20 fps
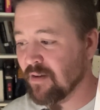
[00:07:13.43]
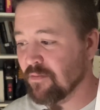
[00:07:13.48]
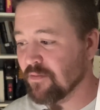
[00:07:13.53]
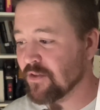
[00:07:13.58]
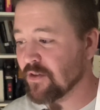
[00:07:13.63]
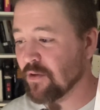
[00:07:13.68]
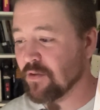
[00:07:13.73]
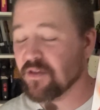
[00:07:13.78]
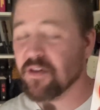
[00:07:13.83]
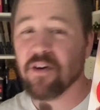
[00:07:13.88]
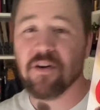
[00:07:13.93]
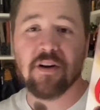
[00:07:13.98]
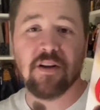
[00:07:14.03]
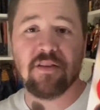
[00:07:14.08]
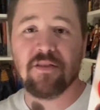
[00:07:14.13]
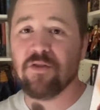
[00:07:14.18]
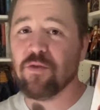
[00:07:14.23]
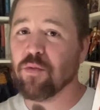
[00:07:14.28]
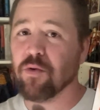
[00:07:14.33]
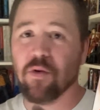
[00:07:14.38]
So it's already
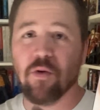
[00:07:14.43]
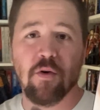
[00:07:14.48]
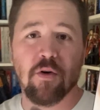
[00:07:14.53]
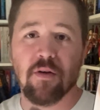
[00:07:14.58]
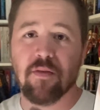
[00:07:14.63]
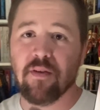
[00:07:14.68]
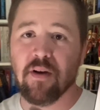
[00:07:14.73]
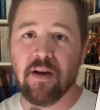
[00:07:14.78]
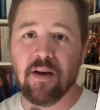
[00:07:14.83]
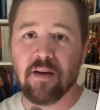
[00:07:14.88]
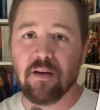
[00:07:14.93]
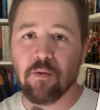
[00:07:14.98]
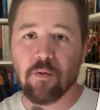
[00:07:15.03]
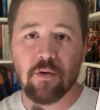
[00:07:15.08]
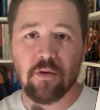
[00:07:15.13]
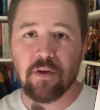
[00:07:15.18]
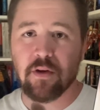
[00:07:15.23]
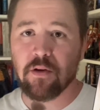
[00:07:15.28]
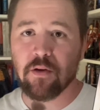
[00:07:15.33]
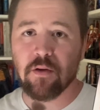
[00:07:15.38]
super horrifying. A
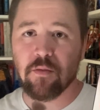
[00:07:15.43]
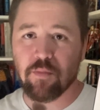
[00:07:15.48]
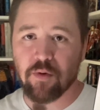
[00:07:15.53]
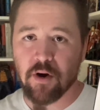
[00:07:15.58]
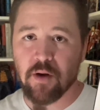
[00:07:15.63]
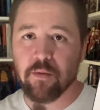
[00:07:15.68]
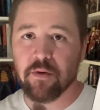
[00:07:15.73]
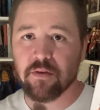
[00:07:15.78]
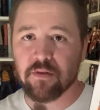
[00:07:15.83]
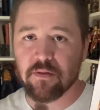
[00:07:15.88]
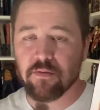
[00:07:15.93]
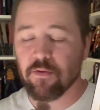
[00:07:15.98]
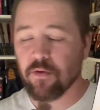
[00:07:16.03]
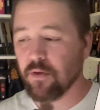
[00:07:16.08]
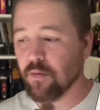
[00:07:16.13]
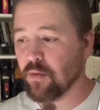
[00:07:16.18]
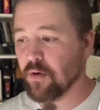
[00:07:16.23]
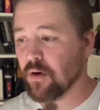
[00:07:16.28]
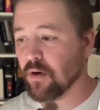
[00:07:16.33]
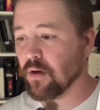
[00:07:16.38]
really good premise for
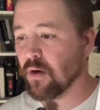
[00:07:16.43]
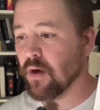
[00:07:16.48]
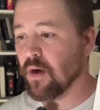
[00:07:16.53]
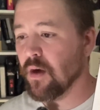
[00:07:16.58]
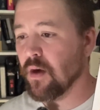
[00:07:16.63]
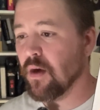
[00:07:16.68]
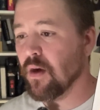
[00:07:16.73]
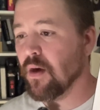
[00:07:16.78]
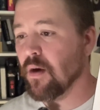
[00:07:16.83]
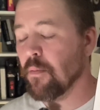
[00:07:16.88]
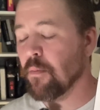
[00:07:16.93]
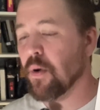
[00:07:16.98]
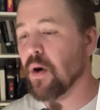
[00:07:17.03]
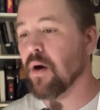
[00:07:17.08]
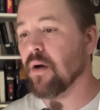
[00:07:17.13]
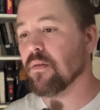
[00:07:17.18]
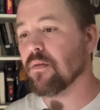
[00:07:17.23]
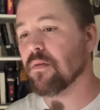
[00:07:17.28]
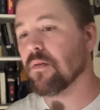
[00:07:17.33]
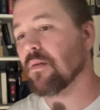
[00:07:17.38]
the book.
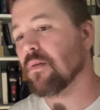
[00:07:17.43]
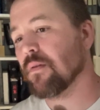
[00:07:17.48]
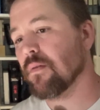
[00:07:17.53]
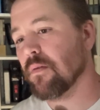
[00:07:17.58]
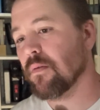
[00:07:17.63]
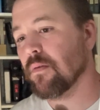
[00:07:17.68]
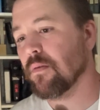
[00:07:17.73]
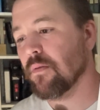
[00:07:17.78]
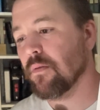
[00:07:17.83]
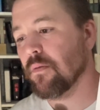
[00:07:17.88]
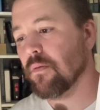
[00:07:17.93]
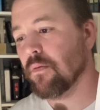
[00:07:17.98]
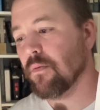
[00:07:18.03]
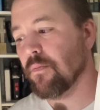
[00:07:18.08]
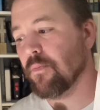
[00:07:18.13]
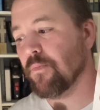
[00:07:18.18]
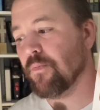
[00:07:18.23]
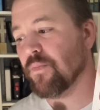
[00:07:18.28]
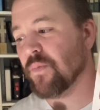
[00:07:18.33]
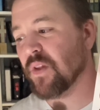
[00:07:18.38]
But
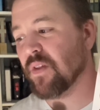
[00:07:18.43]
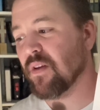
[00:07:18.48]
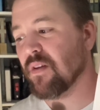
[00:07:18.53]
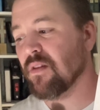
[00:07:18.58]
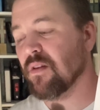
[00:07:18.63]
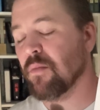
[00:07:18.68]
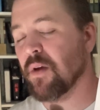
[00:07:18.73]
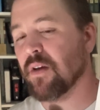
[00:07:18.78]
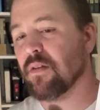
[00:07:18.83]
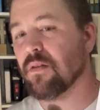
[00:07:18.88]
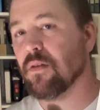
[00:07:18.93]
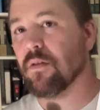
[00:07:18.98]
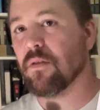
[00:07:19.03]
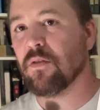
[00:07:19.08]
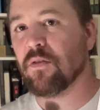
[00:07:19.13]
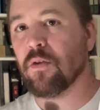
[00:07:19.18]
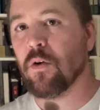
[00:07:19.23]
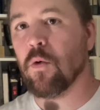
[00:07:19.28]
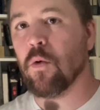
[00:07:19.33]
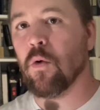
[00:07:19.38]
the thing that makes it
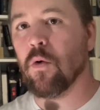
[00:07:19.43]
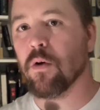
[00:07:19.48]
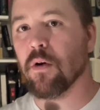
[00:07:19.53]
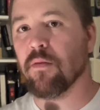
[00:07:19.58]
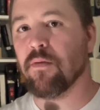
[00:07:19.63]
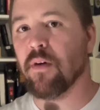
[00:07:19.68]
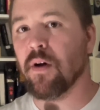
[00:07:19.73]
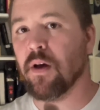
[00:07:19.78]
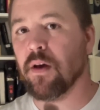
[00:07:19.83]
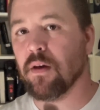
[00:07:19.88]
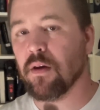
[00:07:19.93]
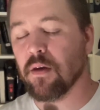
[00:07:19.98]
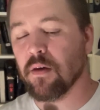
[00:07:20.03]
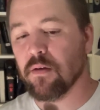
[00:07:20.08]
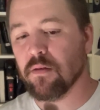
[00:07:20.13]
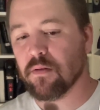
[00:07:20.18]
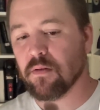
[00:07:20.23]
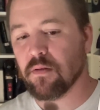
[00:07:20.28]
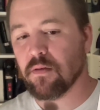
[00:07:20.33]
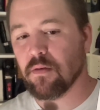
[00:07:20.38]
so horrifying
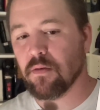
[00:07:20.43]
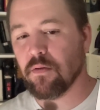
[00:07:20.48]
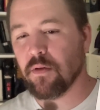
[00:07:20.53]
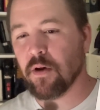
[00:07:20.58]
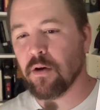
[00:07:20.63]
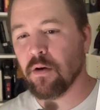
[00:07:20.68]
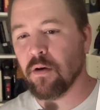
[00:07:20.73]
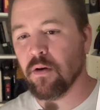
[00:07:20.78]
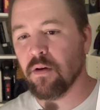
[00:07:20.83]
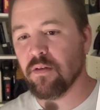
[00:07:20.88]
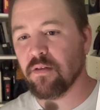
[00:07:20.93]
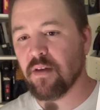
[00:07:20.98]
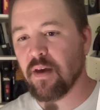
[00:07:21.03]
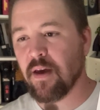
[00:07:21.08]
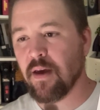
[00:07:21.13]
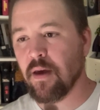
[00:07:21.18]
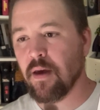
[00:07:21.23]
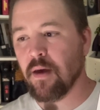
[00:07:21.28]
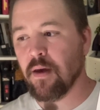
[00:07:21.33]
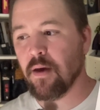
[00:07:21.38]
is there's
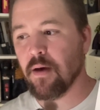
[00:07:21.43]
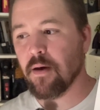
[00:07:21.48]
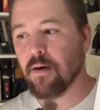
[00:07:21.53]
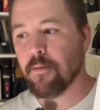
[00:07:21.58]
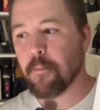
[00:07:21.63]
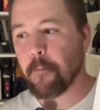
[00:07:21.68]
a